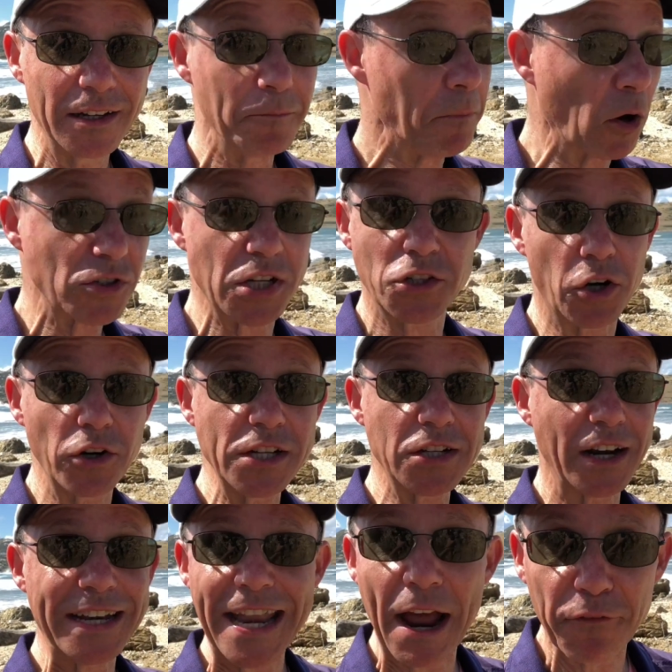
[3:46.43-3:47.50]
Most attorneys
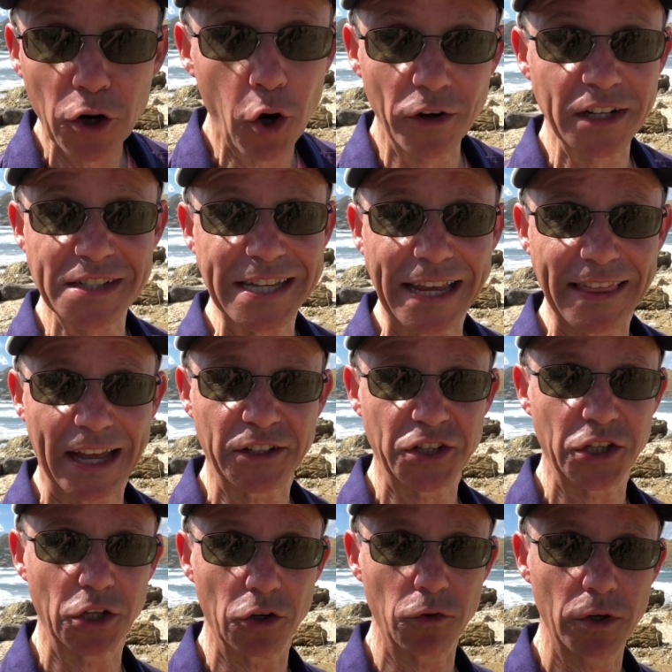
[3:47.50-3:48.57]
are never going to say that
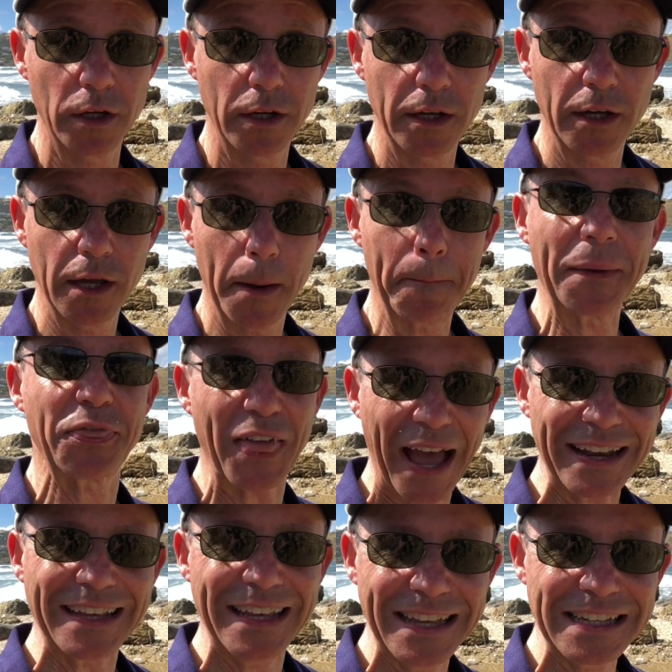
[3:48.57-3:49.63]
to you. But
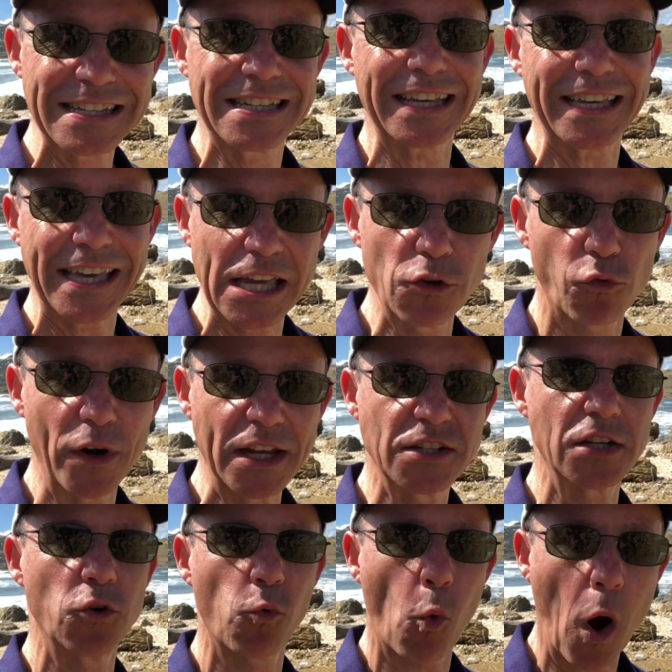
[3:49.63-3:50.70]
that is the key
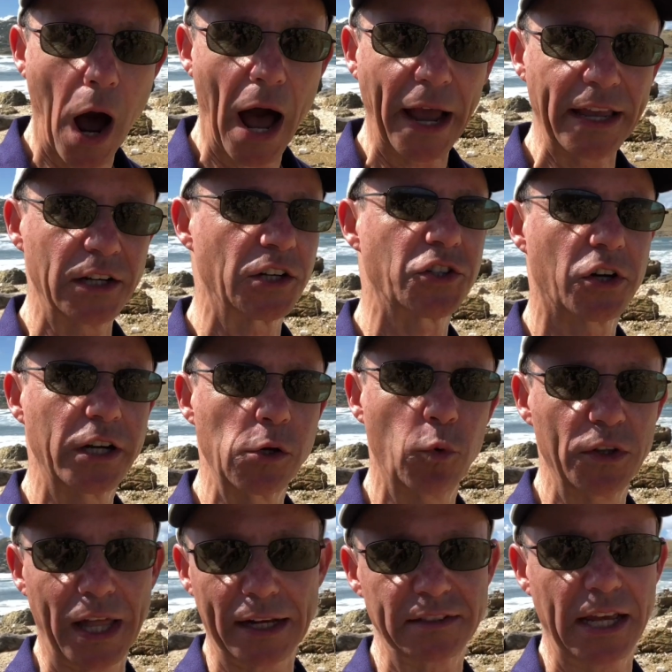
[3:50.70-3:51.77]
reason why an attorney
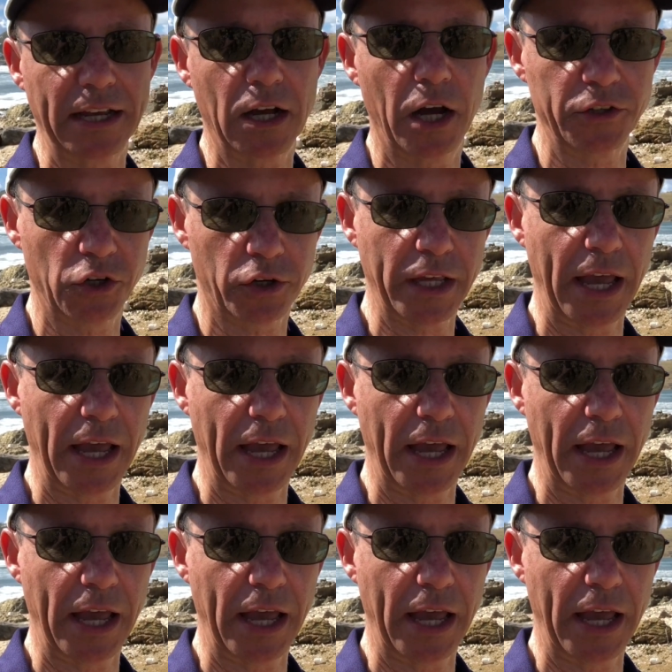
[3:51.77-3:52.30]
will not take on your